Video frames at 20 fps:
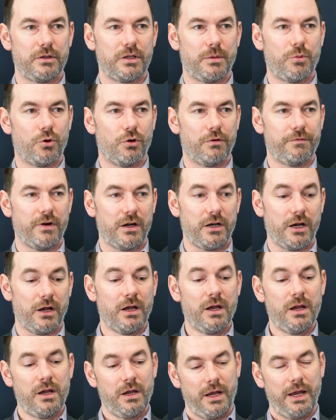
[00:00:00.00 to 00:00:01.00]
portfolio.
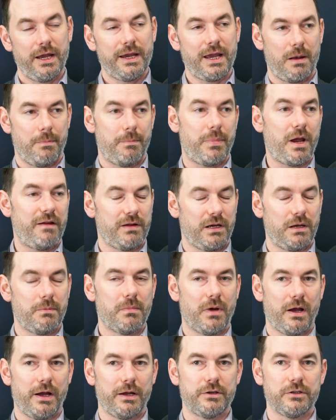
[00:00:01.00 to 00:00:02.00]
Again, bearing in
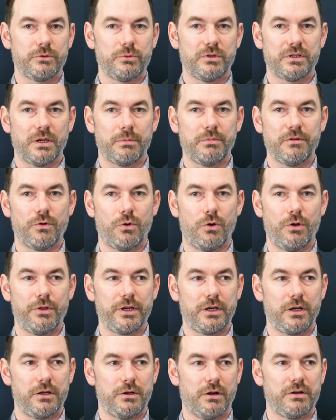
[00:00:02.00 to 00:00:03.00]
mind, as we said before,
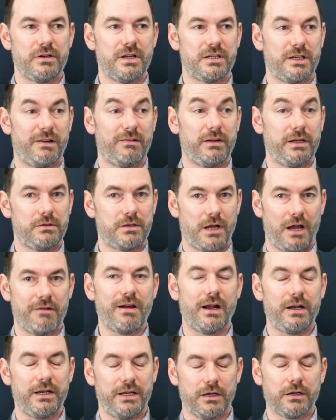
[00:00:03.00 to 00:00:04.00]
that you're not necessarily
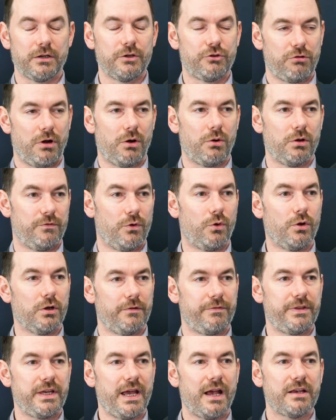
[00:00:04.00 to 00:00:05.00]
directly in control of all
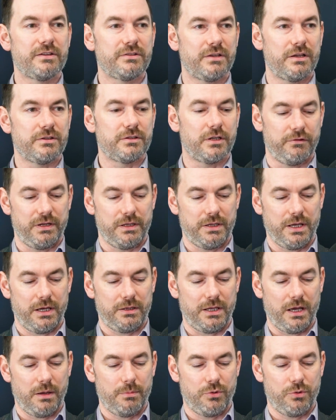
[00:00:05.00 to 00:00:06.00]
of the assets that are in that